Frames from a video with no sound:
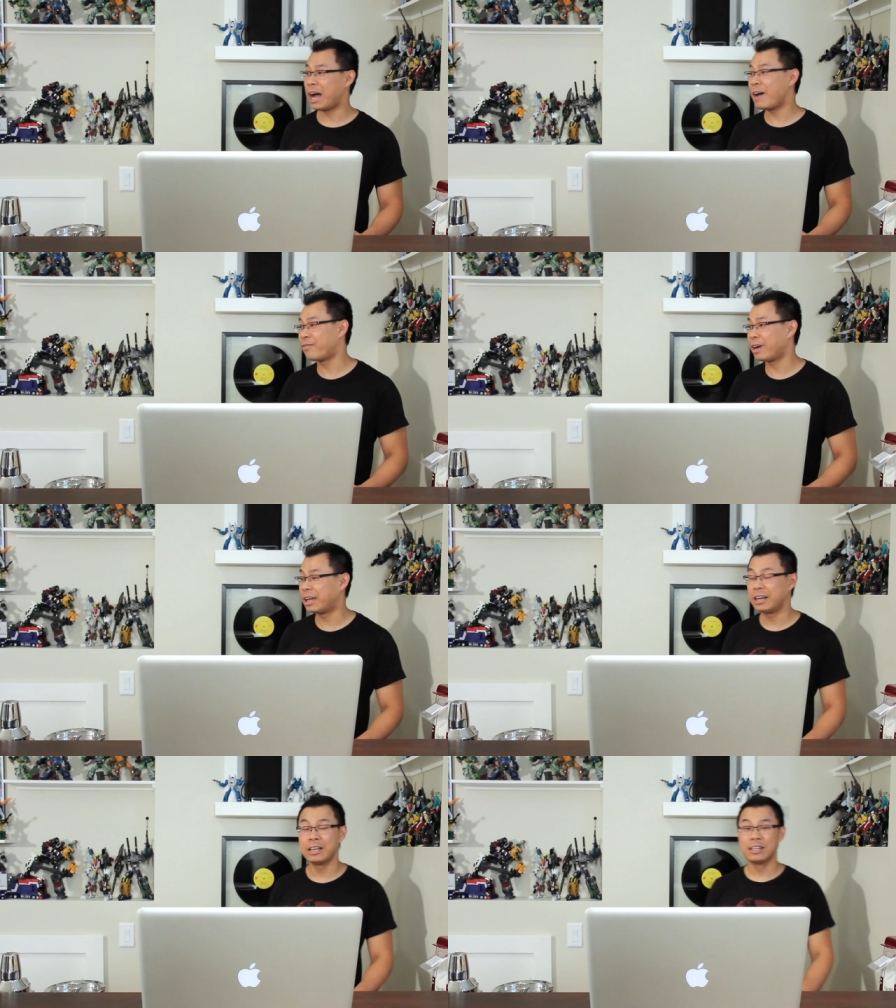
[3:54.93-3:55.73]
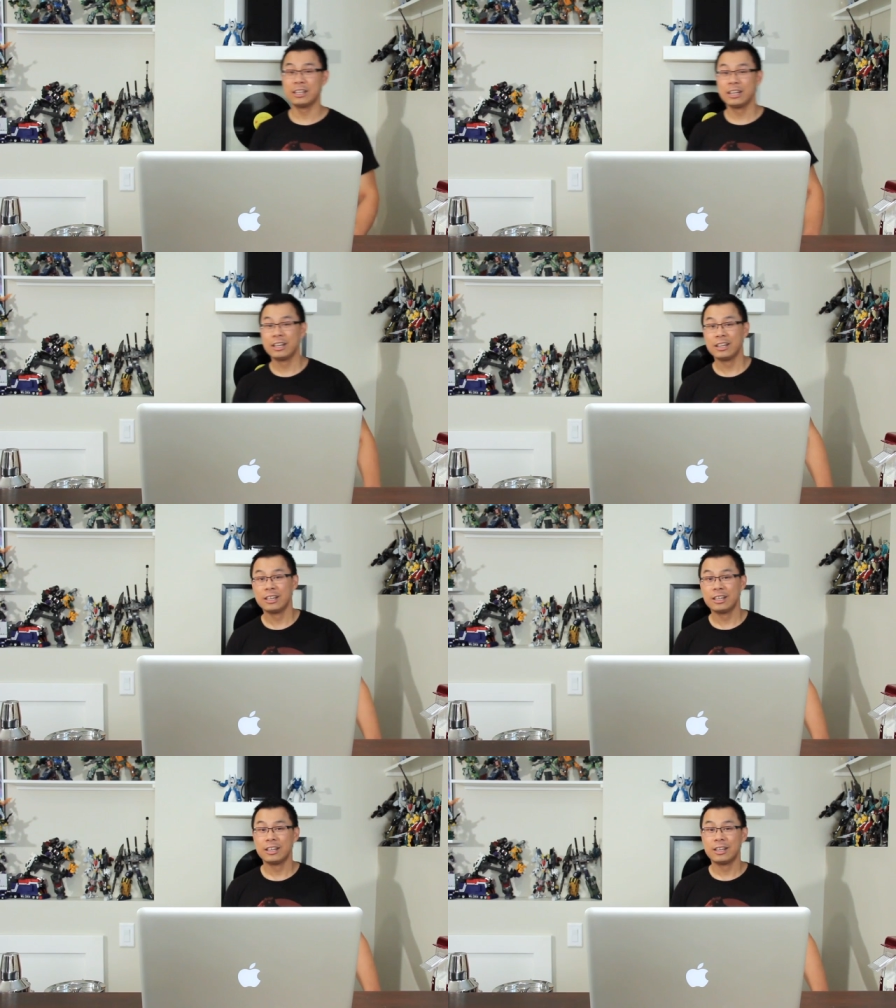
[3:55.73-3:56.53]
have fun.
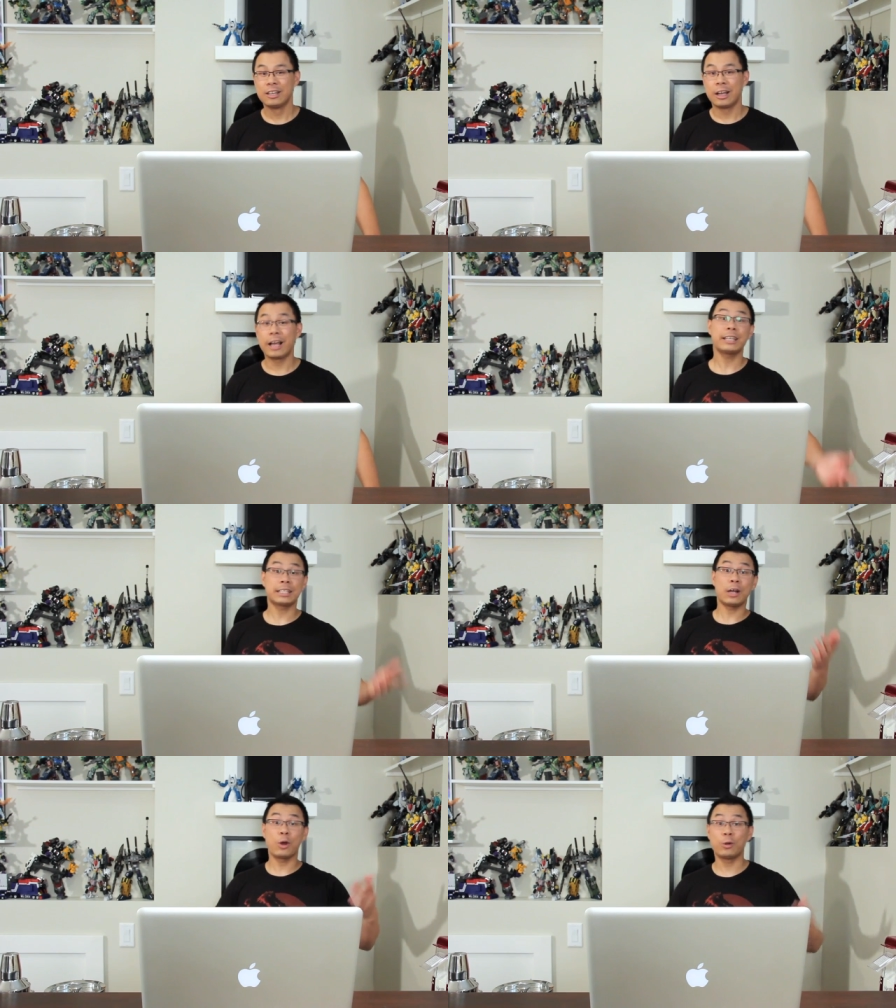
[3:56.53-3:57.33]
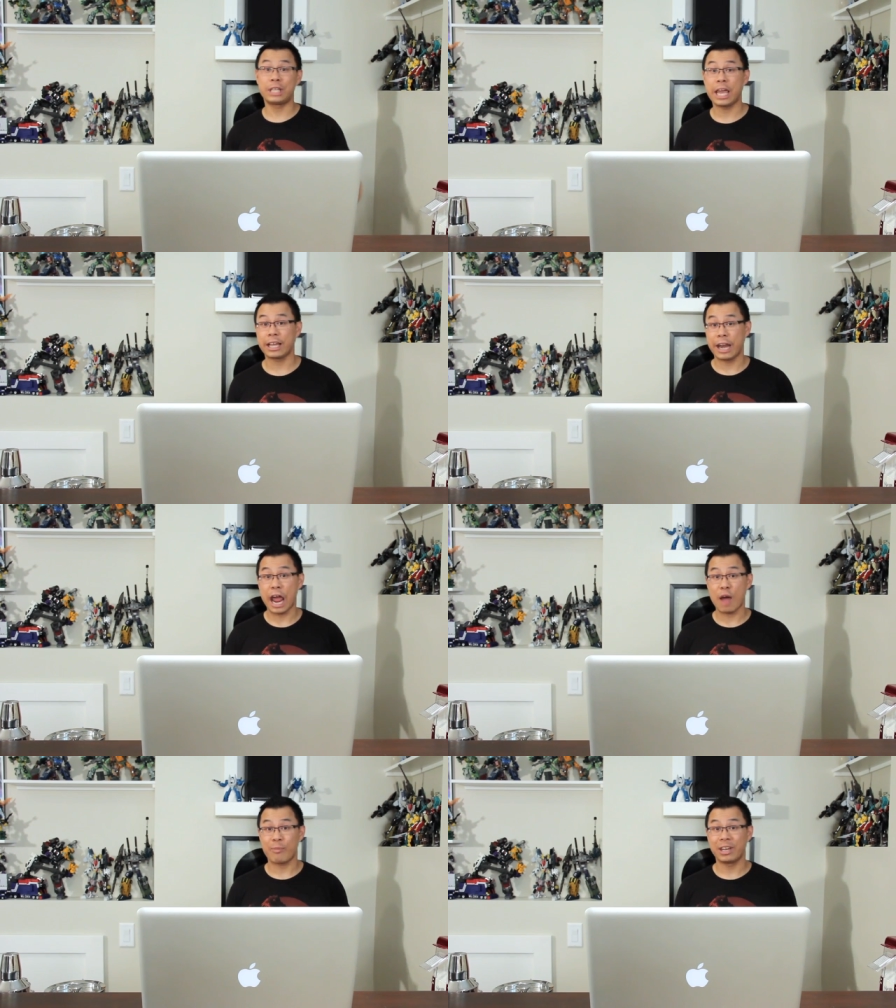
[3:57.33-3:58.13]
I guess I'll go take a nap